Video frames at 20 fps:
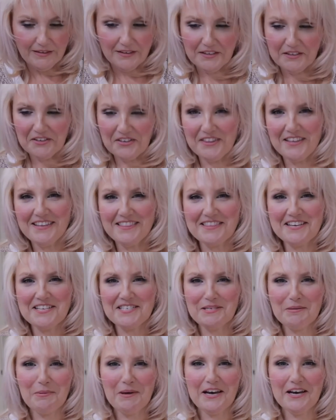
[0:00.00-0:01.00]
And I think
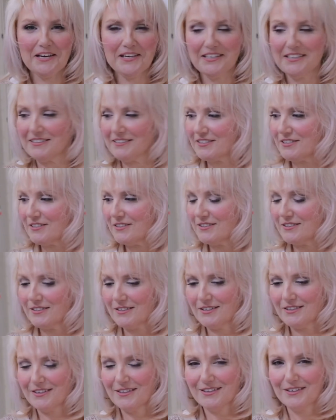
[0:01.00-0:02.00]
that's about it.
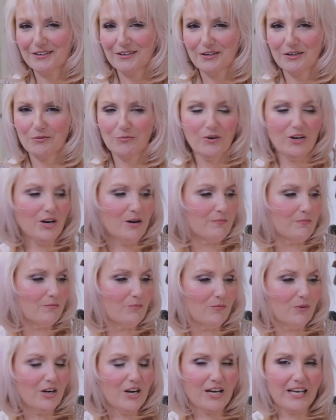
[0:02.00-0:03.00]

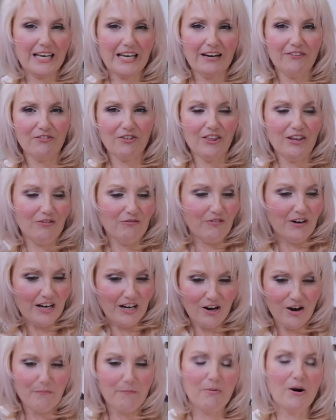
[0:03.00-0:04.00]
When I get everything
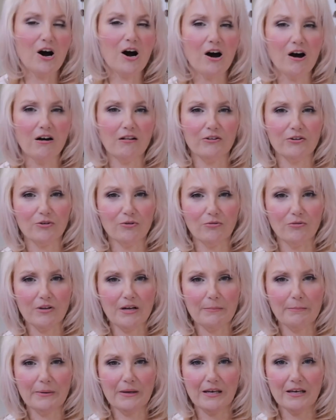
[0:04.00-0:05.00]
ready, I pile it all
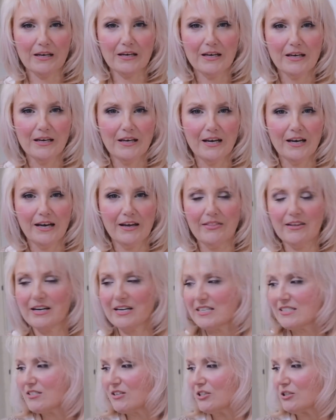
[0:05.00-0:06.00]
up here. And then
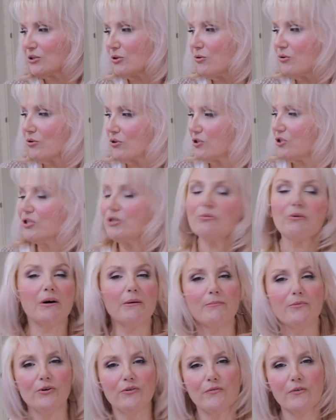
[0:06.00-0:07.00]
as I talk to you, I
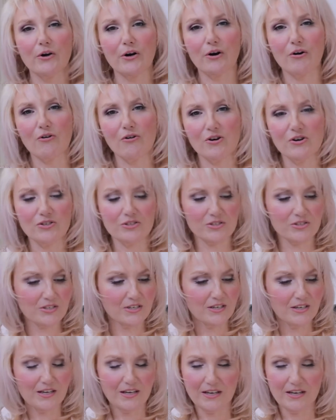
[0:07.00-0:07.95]
move it across.